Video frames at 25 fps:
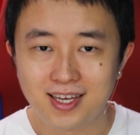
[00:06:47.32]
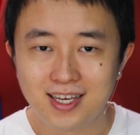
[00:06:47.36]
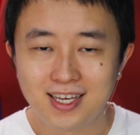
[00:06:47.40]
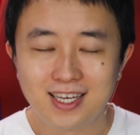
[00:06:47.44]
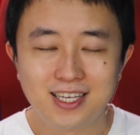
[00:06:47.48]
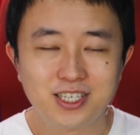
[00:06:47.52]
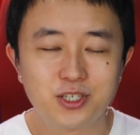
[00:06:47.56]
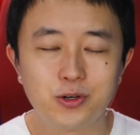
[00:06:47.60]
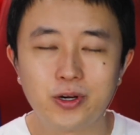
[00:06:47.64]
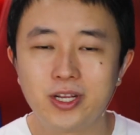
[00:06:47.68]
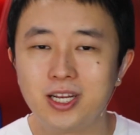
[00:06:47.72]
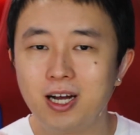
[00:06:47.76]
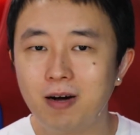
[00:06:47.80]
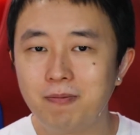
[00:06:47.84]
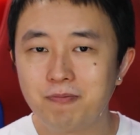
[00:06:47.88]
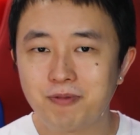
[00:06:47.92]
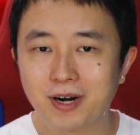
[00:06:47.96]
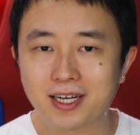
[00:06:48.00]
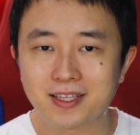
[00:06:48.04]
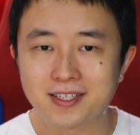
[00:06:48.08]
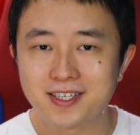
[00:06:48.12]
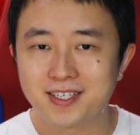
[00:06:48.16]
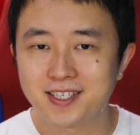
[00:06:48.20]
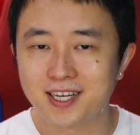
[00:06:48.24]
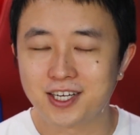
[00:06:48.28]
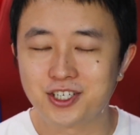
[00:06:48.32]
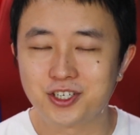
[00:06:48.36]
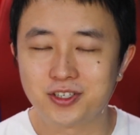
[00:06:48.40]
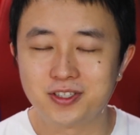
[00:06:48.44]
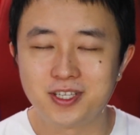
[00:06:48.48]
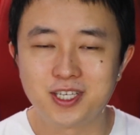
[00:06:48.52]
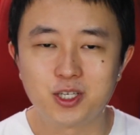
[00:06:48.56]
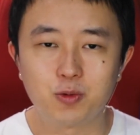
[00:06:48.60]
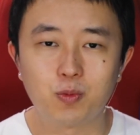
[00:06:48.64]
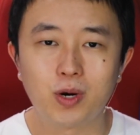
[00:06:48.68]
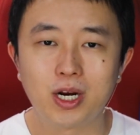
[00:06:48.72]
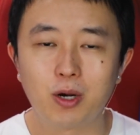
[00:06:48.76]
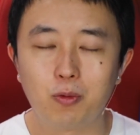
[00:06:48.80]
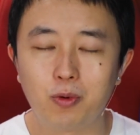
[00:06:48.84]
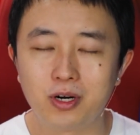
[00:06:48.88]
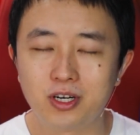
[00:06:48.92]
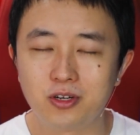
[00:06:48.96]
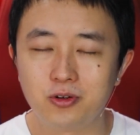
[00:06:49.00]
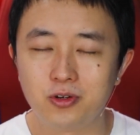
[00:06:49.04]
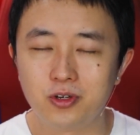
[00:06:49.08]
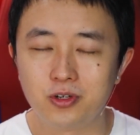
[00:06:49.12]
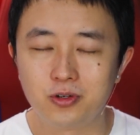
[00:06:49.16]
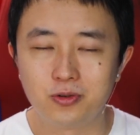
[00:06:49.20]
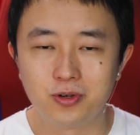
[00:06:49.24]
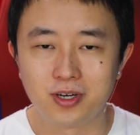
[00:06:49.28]
So in our practice session, this is what I want
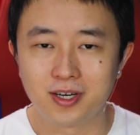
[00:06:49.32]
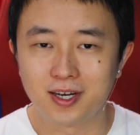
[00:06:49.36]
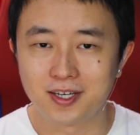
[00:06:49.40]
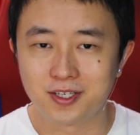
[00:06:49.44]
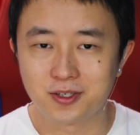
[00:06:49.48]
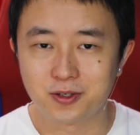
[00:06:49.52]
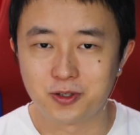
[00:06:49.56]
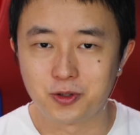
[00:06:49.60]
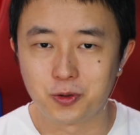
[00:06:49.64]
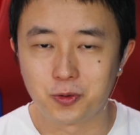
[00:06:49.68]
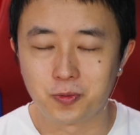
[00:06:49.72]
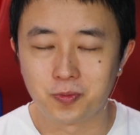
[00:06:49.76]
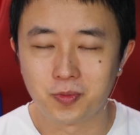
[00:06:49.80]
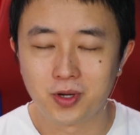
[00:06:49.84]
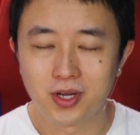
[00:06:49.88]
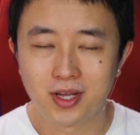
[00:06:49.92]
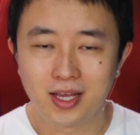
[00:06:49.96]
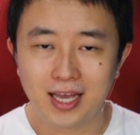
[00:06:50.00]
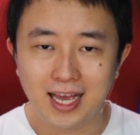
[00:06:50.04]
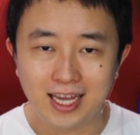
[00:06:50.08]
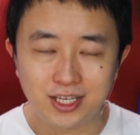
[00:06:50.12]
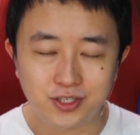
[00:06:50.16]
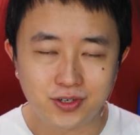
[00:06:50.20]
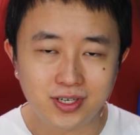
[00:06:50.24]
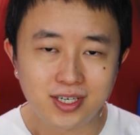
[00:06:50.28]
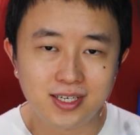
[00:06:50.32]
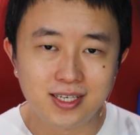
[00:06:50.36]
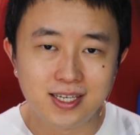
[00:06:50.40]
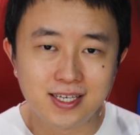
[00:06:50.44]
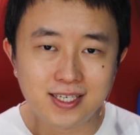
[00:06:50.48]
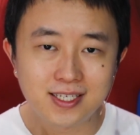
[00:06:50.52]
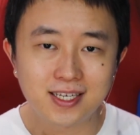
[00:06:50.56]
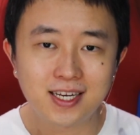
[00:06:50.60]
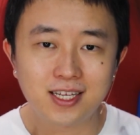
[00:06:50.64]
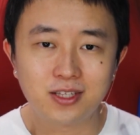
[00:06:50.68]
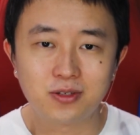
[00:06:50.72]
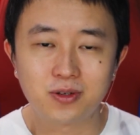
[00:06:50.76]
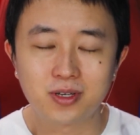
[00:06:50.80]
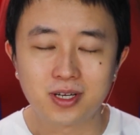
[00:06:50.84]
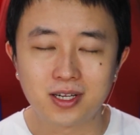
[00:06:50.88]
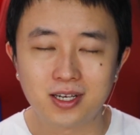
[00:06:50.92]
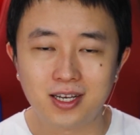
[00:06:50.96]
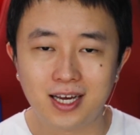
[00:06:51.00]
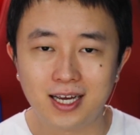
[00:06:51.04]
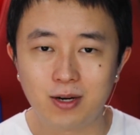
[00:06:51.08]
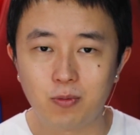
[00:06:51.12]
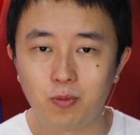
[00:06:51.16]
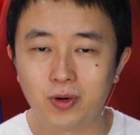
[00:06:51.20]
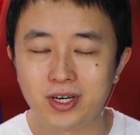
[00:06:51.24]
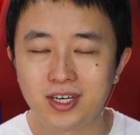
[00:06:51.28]
you guys to do. As you're listening to the
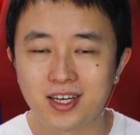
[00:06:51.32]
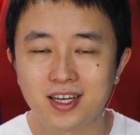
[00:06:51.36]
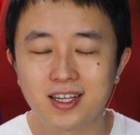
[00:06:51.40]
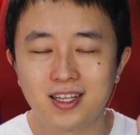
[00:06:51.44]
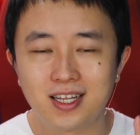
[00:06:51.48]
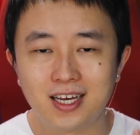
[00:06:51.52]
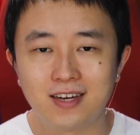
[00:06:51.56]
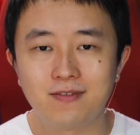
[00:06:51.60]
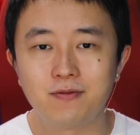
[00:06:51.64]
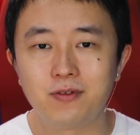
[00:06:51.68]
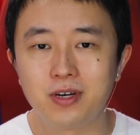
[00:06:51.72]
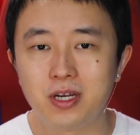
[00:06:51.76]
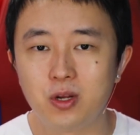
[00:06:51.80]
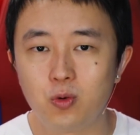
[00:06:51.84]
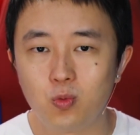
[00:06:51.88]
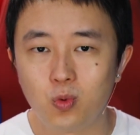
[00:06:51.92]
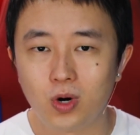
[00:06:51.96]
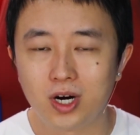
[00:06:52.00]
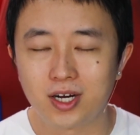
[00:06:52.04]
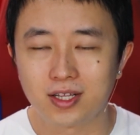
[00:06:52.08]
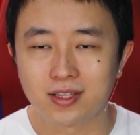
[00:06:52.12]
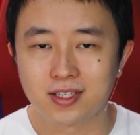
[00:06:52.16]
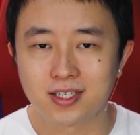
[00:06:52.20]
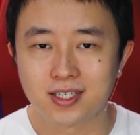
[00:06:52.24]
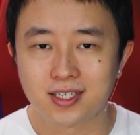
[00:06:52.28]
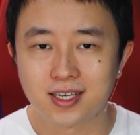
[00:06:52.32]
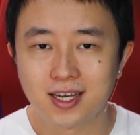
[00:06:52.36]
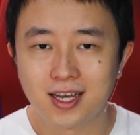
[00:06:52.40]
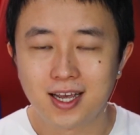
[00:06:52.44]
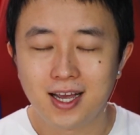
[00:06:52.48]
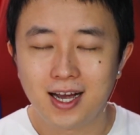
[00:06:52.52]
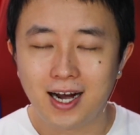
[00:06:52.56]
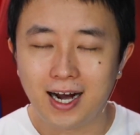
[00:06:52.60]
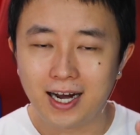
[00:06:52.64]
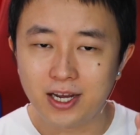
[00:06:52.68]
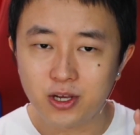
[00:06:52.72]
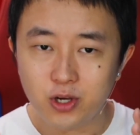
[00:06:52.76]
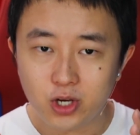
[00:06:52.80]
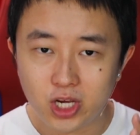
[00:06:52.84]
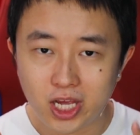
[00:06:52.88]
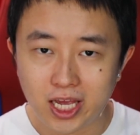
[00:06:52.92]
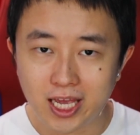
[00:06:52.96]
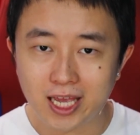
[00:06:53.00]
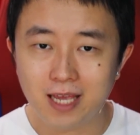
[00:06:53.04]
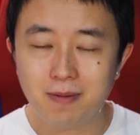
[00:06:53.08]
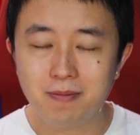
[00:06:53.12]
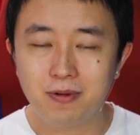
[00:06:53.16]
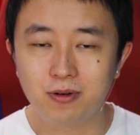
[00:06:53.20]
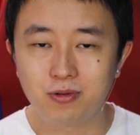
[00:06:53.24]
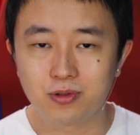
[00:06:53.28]
client, what the client really wants, are you
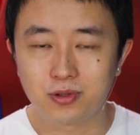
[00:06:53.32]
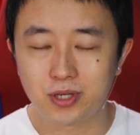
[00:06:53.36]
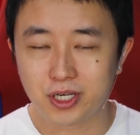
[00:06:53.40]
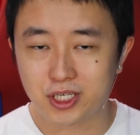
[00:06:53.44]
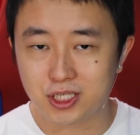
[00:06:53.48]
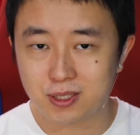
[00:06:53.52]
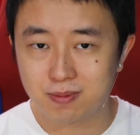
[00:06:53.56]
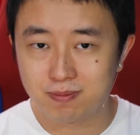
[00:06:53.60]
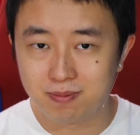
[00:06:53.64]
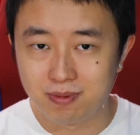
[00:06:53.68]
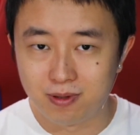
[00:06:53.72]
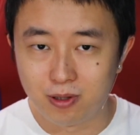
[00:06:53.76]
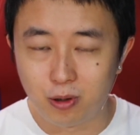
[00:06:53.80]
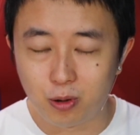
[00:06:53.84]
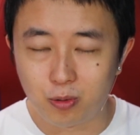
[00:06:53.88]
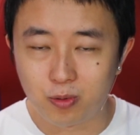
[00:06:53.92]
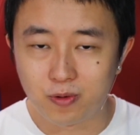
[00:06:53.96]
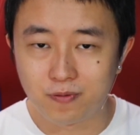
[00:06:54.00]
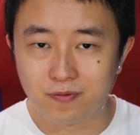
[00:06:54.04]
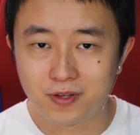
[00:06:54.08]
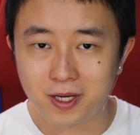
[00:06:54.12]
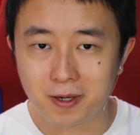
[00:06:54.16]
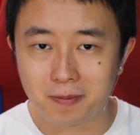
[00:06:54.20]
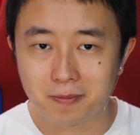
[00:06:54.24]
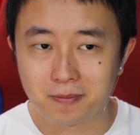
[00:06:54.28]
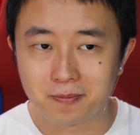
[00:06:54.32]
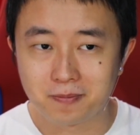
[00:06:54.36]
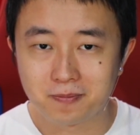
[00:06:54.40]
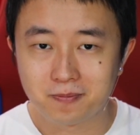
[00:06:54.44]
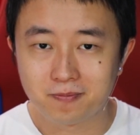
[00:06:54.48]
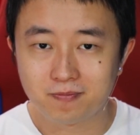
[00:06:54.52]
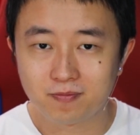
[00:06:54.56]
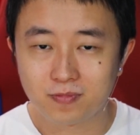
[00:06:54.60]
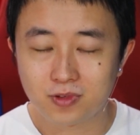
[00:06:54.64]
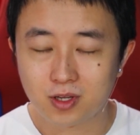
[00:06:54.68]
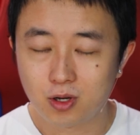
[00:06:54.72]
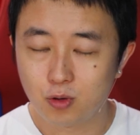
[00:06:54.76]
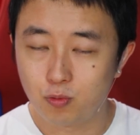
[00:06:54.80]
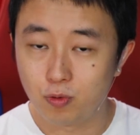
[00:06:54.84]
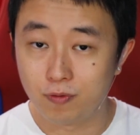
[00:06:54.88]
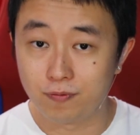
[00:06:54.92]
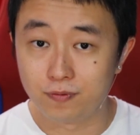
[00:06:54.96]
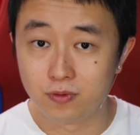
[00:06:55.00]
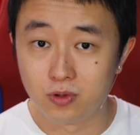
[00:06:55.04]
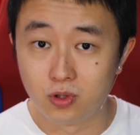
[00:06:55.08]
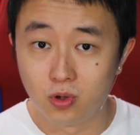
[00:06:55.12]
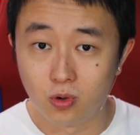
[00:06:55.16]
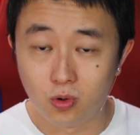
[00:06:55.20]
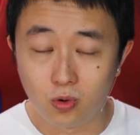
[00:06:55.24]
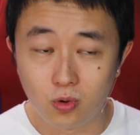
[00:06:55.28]
able to explore with them with
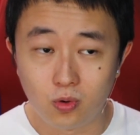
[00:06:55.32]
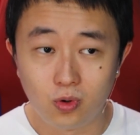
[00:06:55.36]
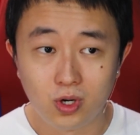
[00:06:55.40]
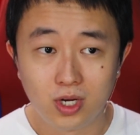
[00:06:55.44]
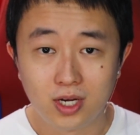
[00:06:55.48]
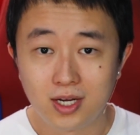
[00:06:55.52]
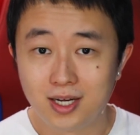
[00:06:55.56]
no